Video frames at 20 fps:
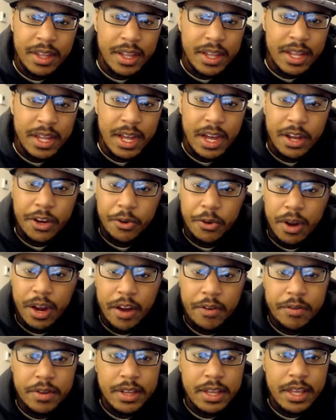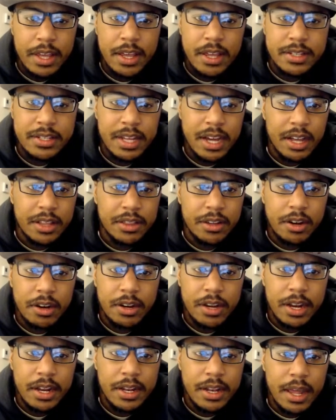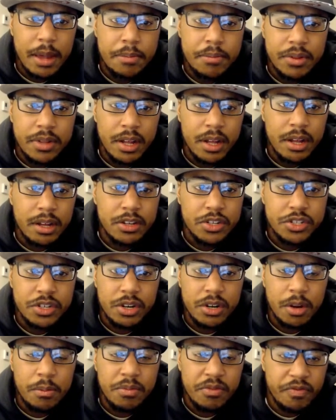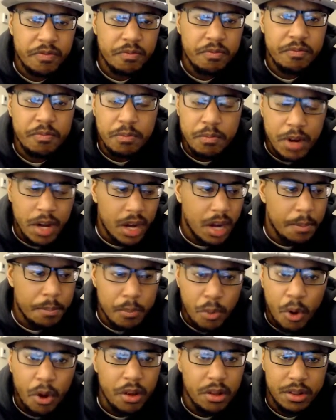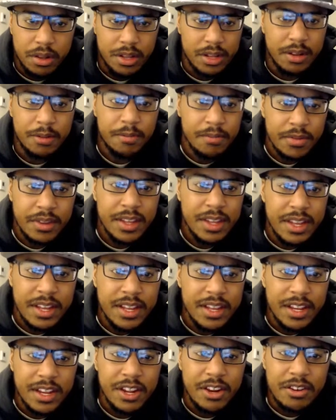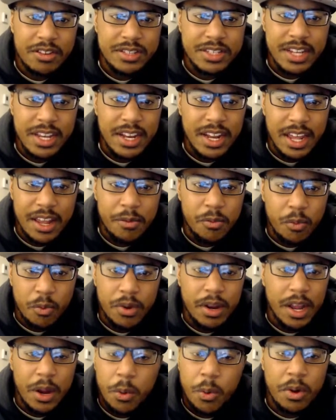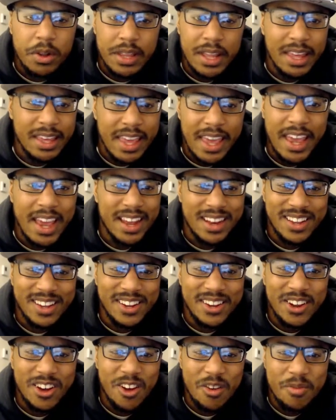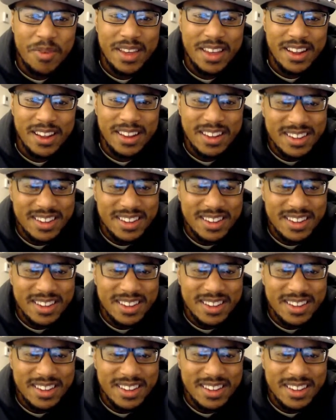I know every kid's out there getting their blood sugar um, boiling. You know what I'm saying? They they want that candy, you know what I mean?